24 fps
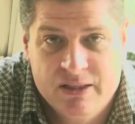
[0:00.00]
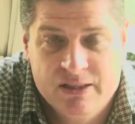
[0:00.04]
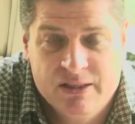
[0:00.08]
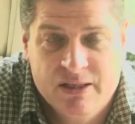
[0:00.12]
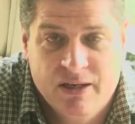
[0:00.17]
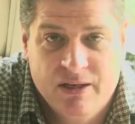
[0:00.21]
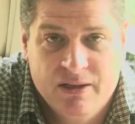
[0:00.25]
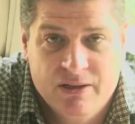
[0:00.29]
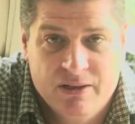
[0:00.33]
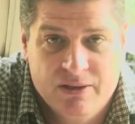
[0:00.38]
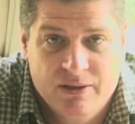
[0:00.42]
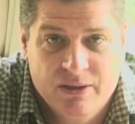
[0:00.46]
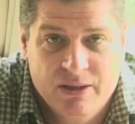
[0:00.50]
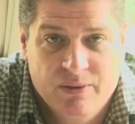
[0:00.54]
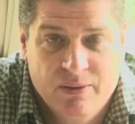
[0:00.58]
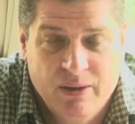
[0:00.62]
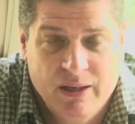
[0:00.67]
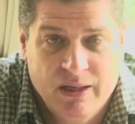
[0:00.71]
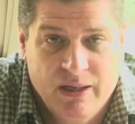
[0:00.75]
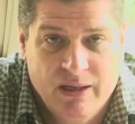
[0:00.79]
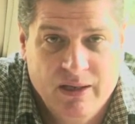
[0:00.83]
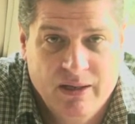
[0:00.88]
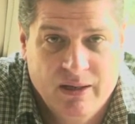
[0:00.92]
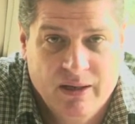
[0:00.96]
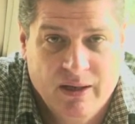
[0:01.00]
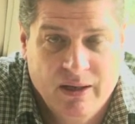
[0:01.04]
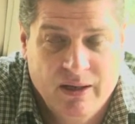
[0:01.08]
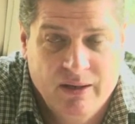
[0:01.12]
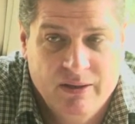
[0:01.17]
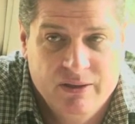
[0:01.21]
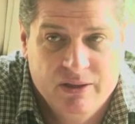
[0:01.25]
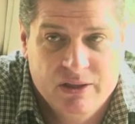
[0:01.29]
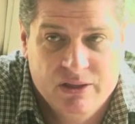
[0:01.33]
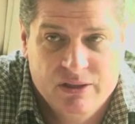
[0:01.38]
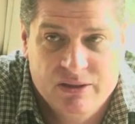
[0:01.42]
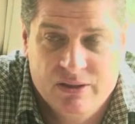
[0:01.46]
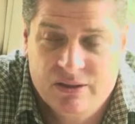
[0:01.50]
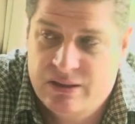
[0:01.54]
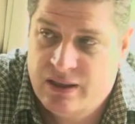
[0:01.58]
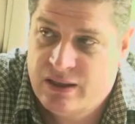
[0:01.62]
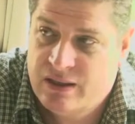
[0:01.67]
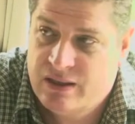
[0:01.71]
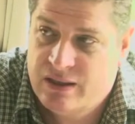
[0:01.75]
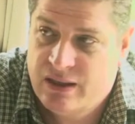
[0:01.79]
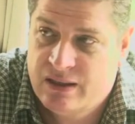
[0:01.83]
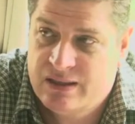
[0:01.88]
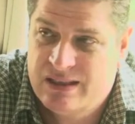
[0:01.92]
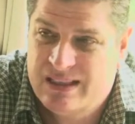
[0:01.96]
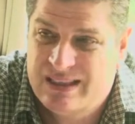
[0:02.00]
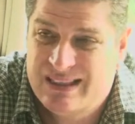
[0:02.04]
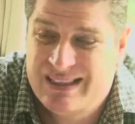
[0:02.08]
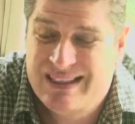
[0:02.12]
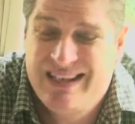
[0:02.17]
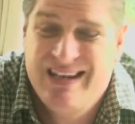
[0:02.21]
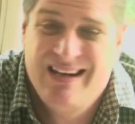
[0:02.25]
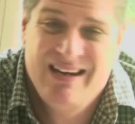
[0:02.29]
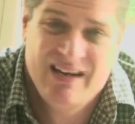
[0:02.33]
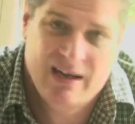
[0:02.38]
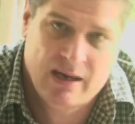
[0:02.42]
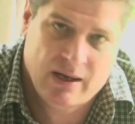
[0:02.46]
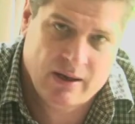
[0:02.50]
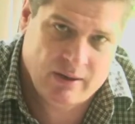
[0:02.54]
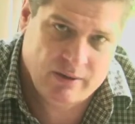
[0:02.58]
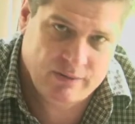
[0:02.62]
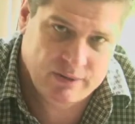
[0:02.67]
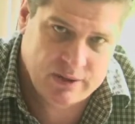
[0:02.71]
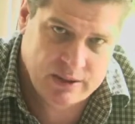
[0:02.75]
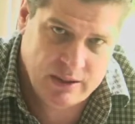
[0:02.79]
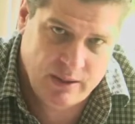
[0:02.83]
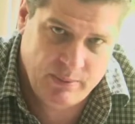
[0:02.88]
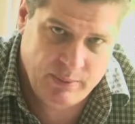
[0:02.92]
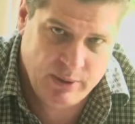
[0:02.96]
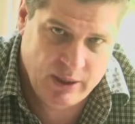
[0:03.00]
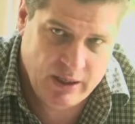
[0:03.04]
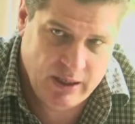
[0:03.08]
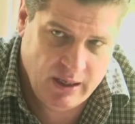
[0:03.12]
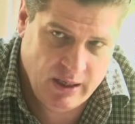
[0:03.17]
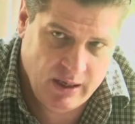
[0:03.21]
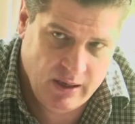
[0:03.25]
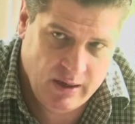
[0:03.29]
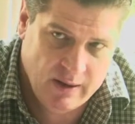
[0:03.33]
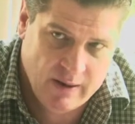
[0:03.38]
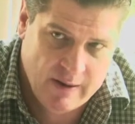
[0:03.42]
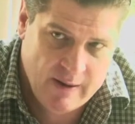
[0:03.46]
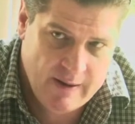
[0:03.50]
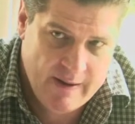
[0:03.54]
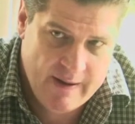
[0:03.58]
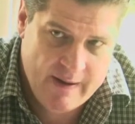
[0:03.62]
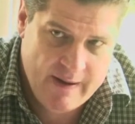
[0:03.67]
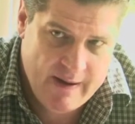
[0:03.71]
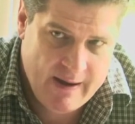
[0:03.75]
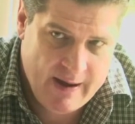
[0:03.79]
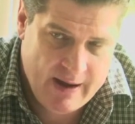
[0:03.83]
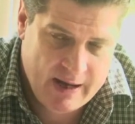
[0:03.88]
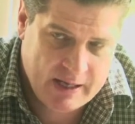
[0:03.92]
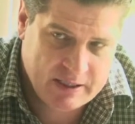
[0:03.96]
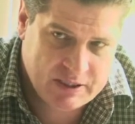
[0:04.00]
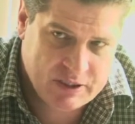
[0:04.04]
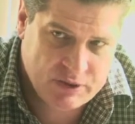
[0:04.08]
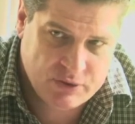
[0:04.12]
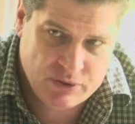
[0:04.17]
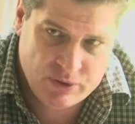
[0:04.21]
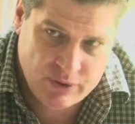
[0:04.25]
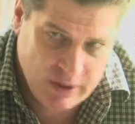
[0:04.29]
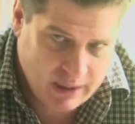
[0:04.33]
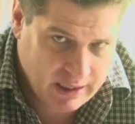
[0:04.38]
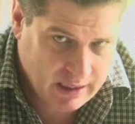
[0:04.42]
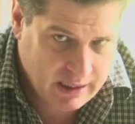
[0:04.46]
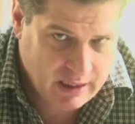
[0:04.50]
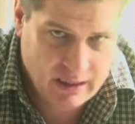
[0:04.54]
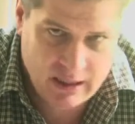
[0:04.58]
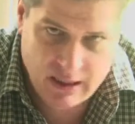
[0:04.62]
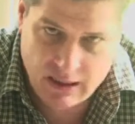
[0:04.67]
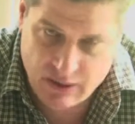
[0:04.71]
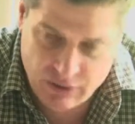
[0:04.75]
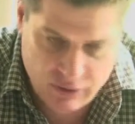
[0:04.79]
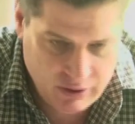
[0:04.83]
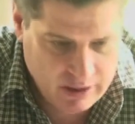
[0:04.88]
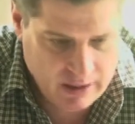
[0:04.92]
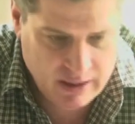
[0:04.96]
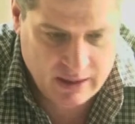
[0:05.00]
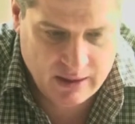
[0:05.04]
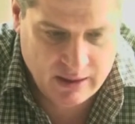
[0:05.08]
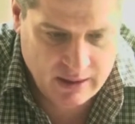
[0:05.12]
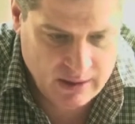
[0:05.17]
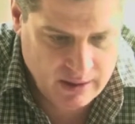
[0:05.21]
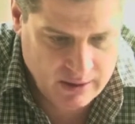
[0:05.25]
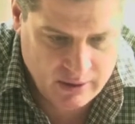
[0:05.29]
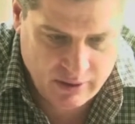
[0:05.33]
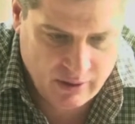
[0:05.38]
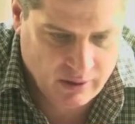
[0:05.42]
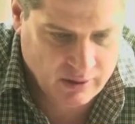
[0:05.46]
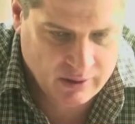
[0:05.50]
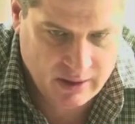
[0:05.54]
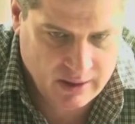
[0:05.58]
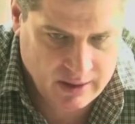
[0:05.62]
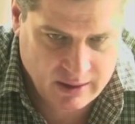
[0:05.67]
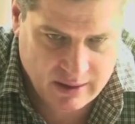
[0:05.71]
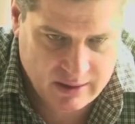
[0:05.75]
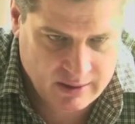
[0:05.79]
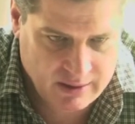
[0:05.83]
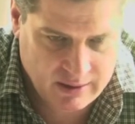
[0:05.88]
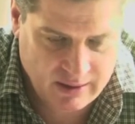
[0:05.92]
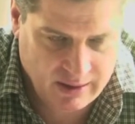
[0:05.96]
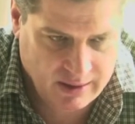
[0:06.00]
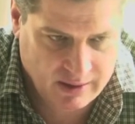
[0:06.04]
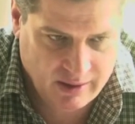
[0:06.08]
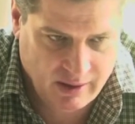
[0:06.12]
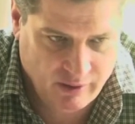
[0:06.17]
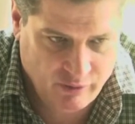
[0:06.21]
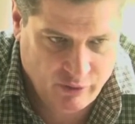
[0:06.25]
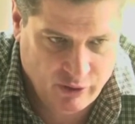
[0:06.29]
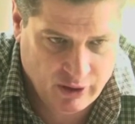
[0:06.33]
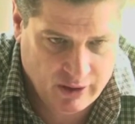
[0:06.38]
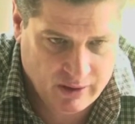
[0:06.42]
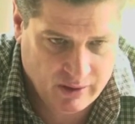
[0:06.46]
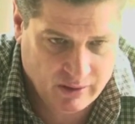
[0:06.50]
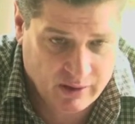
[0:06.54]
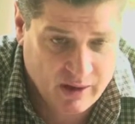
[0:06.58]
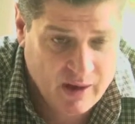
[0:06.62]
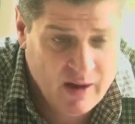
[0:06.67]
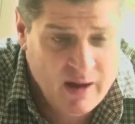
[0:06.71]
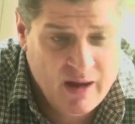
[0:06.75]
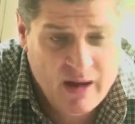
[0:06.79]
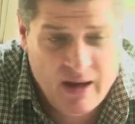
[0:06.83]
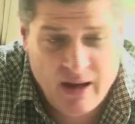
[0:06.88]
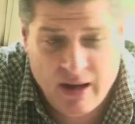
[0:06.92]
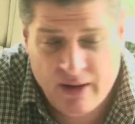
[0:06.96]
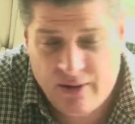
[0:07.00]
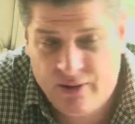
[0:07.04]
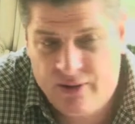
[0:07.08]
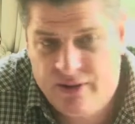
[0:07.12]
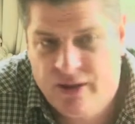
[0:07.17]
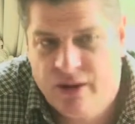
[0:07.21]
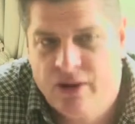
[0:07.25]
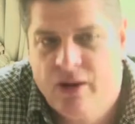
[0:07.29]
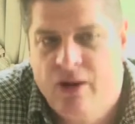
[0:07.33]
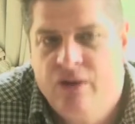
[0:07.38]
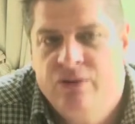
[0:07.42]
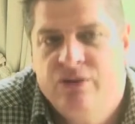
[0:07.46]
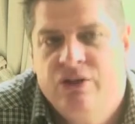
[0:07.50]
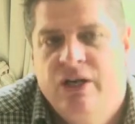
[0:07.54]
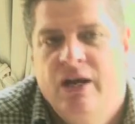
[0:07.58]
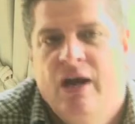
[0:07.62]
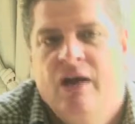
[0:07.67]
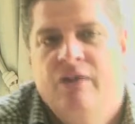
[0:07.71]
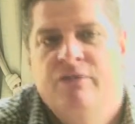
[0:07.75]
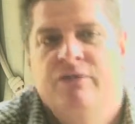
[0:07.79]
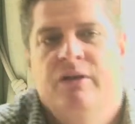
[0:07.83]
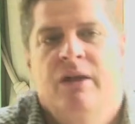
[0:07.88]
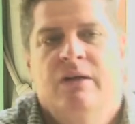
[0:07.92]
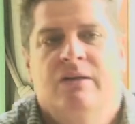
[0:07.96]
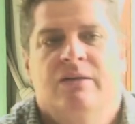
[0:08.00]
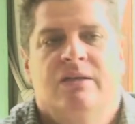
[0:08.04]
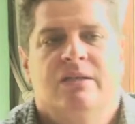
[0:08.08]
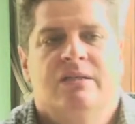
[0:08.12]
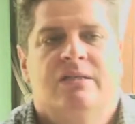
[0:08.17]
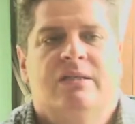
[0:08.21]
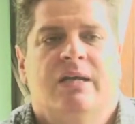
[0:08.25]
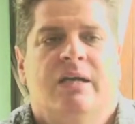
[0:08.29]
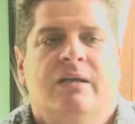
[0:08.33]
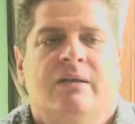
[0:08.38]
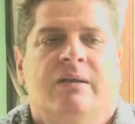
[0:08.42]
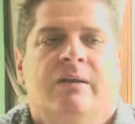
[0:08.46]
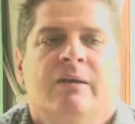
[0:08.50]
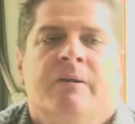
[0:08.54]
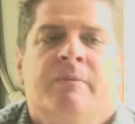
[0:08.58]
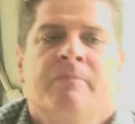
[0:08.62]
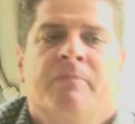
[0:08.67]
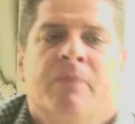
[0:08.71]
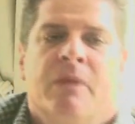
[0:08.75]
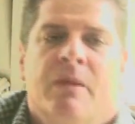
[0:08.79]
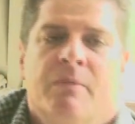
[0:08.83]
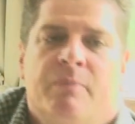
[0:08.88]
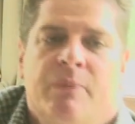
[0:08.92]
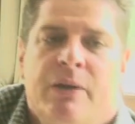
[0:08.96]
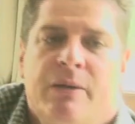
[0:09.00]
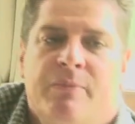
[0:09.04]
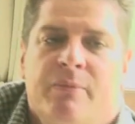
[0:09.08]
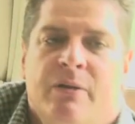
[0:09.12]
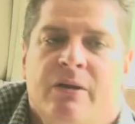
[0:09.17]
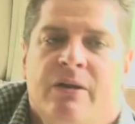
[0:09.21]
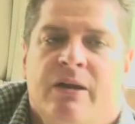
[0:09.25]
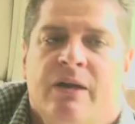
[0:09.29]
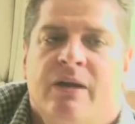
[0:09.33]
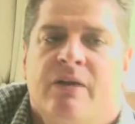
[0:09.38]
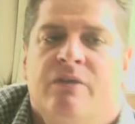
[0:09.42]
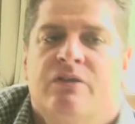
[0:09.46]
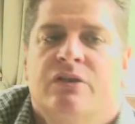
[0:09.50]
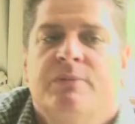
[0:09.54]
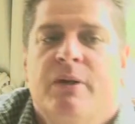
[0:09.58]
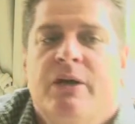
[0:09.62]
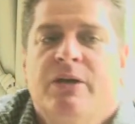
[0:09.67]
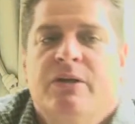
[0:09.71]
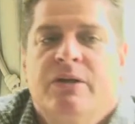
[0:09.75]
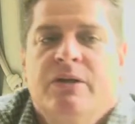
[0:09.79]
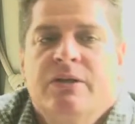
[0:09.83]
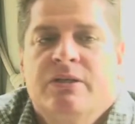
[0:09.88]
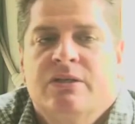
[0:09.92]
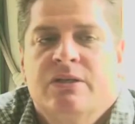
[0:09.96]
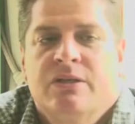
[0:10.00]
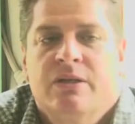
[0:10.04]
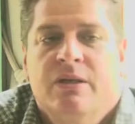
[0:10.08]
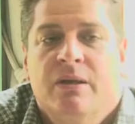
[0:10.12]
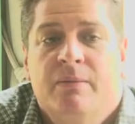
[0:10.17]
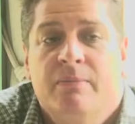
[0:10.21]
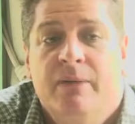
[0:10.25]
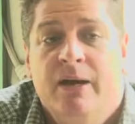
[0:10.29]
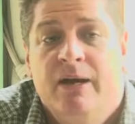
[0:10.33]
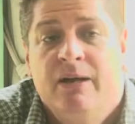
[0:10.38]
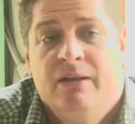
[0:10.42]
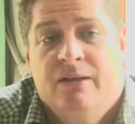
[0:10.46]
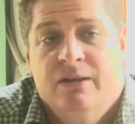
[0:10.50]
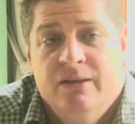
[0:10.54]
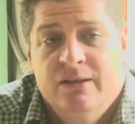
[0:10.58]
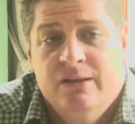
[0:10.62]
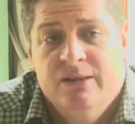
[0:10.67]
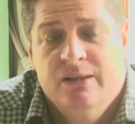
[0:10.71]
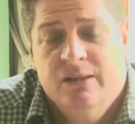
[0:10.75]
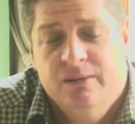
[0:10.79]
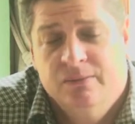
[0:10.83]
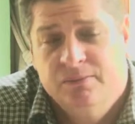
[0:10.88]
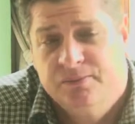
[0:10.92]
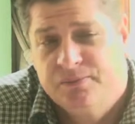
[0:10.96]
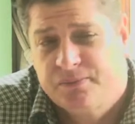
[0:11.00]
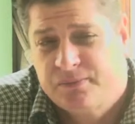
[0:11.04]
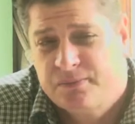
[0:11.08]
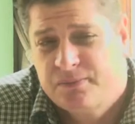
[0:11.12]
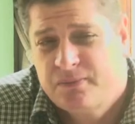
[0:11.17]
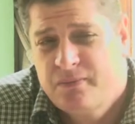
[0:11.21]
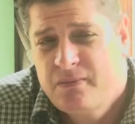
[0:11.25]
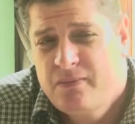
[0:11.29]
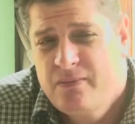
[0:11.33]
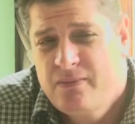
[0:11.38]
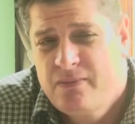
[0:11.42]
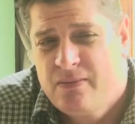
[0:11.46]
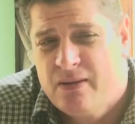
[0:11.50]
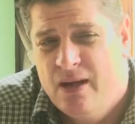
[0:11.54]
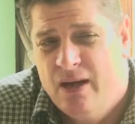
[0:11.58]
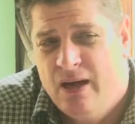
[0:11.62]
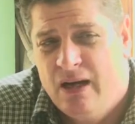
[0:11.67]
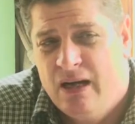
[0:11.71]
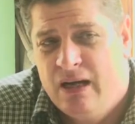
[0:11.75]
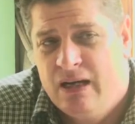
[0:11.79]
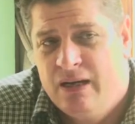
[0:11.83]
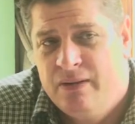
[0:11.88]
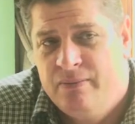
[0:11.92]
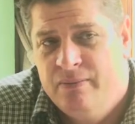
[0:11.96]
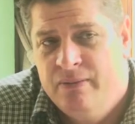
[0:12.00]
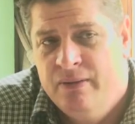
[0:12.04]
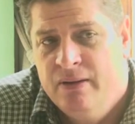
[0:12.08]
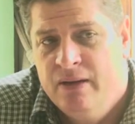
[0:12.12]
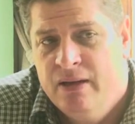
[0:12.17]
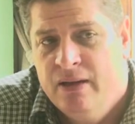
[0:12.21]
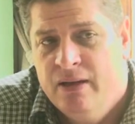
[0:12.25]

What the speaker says: just go through it quickly again, just to take that sting out of CPD. It's really, really not that difficult. And on the contrary, I've noticed that the people that I've spoken to about this, they